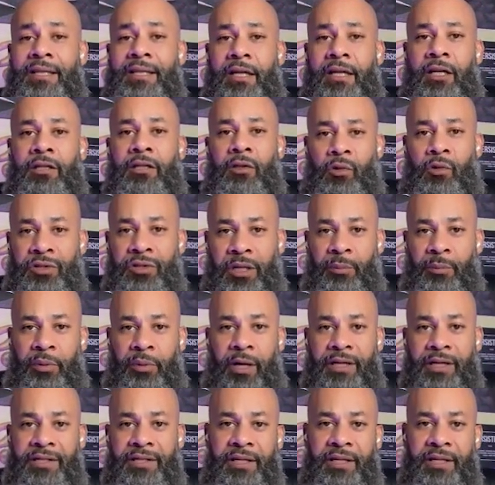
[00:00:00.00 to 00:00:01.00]
the closing
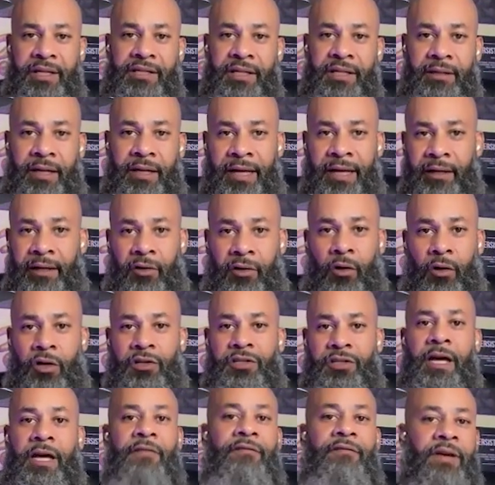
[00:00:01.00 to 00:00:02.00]
process and
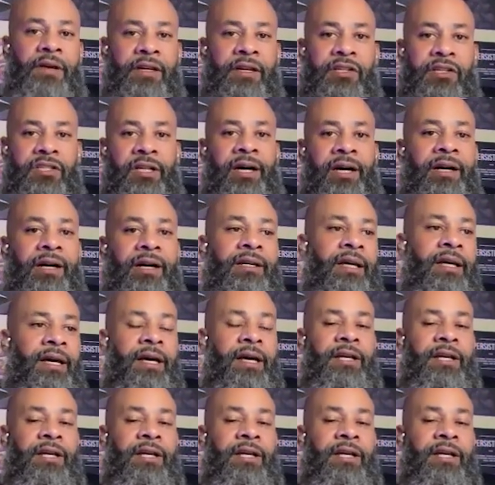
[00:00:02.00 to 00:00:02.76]
across that finish line